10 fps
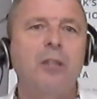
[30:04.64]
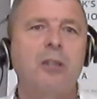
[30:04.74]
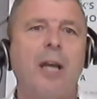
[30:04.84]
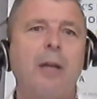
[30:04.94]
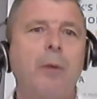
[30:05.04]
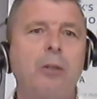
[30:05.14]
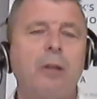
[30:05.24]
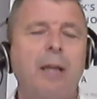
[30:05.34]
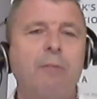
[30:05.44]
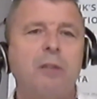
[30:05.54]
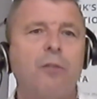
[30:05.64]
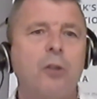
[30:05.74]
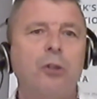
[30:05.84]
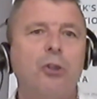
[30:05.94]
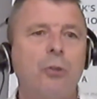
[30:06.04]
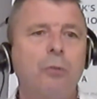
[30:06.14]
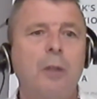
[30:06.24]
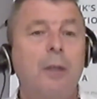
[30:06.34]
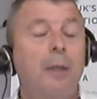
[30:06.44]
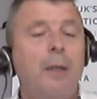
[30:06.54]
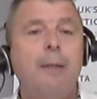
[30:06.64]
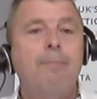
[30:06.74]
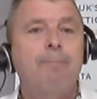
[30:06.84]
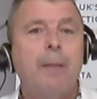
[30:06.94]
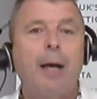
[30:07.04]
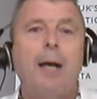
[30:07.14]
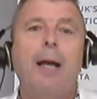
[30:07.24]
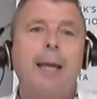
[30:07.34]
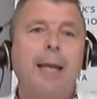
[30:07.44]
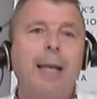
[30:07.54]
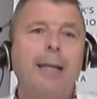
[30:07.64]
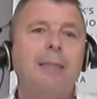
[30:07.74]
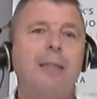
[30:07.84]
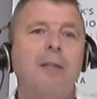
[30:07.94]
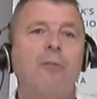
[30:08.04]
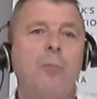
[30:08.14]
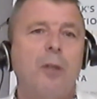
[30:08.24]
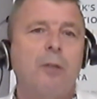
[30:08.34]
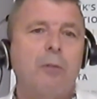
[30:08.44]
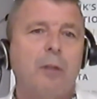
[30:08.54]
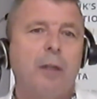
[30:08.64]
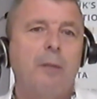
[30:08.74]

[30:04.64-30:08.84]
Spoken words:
each day when you can have this virtual? It's a different world,